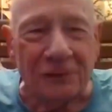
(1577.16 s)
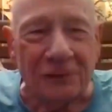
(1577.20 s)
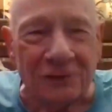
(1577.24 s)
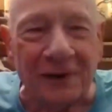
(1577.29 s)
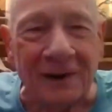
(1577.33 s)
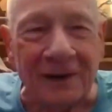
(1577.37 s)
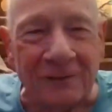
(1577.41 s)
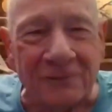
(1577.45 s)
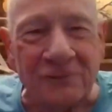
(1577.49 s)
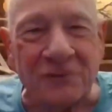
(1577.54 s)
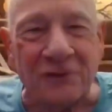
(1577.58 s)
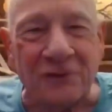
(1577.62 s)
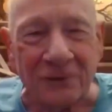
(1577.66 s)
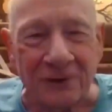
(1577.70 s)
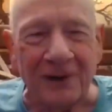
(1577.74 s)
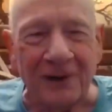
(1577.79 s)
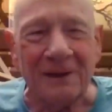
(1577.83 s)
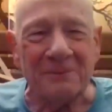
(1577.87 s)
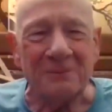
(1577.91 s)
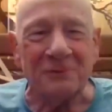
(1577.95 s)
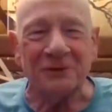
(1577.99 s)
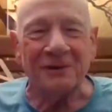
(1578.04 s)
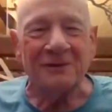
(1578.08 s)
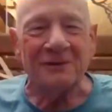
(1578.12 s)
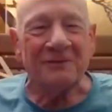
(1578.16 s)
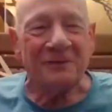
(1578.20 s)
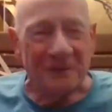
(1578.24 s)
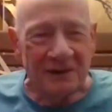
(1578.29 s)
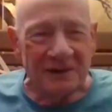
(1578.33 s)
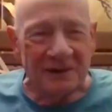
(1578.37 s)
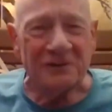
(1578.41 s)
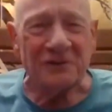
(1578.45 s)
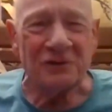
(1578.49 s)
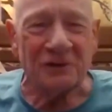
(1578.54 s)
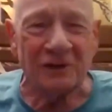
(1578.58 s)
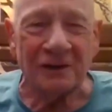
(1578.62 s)
received dreams
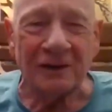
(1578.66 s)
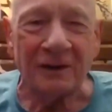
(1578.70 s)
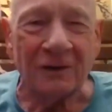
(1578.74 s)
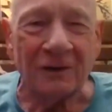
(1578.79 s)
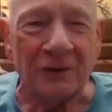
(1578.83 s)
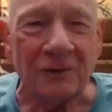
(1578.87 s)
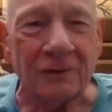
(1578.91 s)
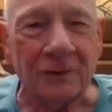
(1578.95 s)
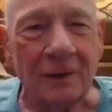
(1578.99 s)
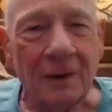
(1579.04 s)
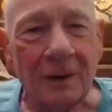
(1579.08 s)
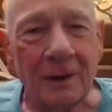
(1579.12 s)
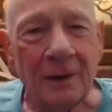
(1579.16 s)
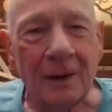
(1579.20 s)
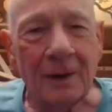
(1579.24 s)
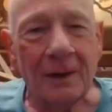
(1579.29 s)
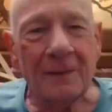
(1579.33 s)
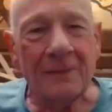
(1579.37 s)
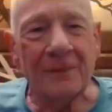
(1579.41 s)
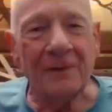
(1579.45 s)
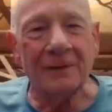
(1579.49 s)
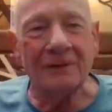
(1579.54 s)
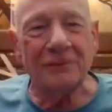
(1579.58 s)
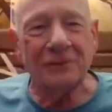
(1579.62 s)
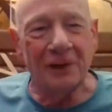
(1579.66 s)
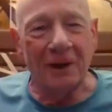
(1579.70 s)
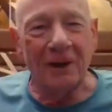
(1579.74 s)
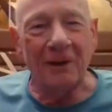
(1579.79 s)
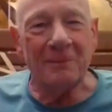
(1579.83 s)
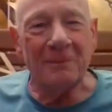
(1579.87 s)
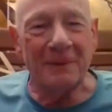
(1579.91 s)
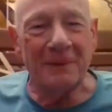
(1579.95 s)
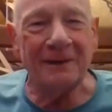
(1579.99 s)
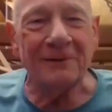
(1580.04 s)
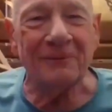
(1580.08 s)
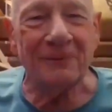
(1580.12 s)
and visions that
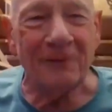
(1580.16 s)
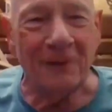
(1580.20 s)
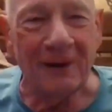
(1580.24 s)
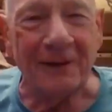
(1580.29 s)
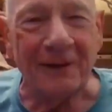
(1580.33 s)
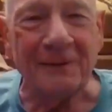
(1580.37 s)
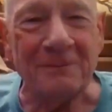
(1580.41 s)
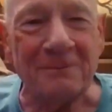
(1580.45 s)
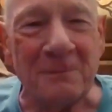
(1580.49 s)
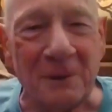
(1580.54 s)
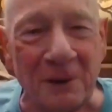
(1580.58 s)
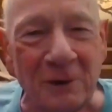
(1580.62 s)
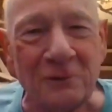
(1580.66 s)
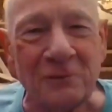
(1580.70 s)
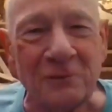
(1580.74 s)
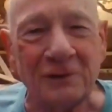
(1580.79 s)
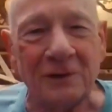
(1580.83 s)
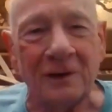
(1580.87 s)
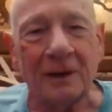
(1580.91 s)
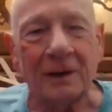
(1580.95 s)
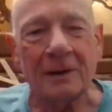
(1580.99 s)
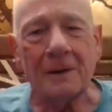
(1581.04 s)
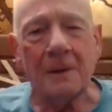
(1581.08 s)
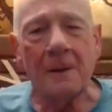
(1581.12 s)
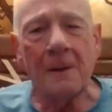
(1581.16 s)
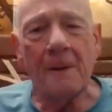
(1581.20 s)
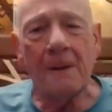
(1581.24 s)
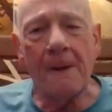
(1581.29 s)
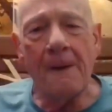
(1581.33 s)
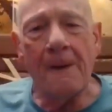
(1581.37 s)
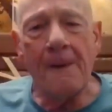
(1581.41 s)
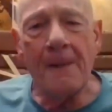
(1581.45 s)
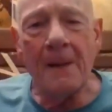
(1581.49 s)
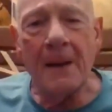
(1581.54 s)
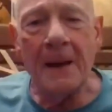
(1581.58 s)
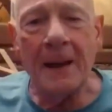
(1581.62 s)
tell me to write music.
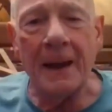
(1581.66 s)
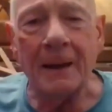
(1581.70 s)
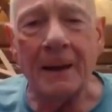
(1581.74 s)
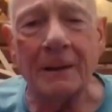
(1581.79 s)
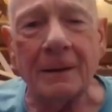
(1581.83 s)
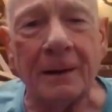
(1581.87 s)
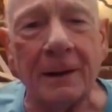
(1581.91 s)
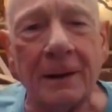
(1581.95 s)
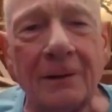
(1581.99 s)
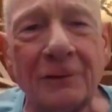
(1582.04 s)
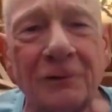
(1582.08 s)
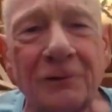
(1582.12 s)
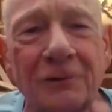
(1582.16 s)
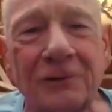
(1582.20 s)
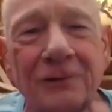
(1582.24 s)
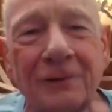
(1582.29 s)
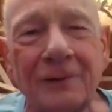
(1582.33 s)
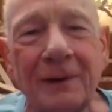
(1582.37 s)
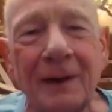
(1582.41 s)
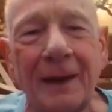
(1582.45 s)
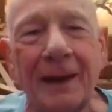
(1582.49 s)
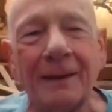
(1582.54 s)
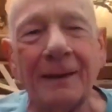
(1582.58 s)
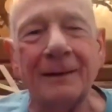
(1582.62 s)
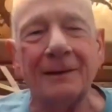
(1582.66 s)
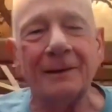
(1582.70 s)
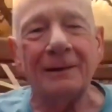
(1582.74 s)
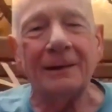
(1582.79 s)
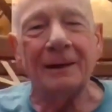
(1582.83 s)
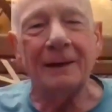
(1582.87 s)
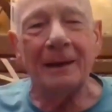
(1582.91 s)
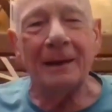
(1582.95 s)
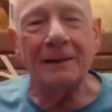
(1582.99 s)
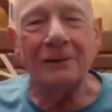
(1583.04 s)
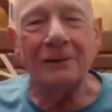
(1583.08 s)
And he said,